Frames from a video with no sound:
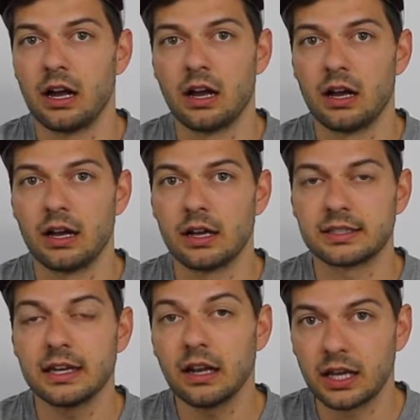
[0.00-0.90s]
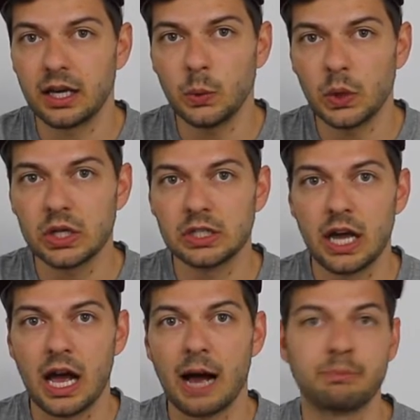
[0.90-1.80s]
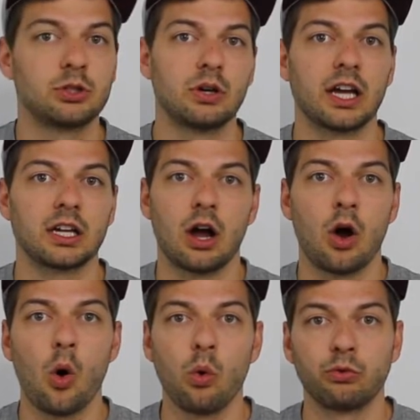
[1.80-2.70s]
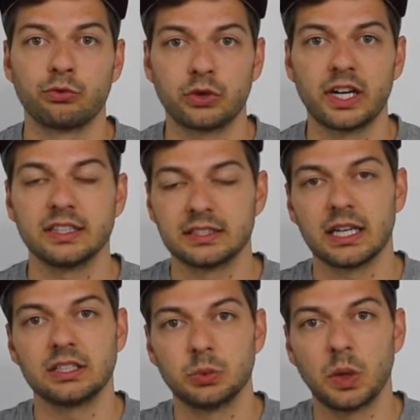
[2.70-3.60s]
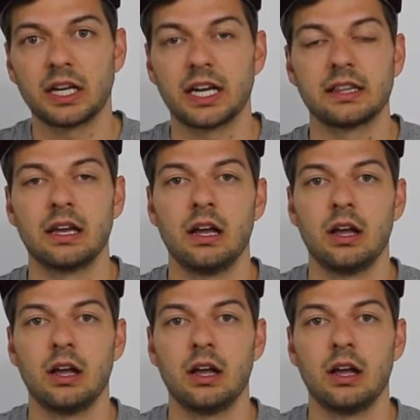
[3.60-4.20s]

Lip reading: a single keyword up to like a whole phrase, and you will get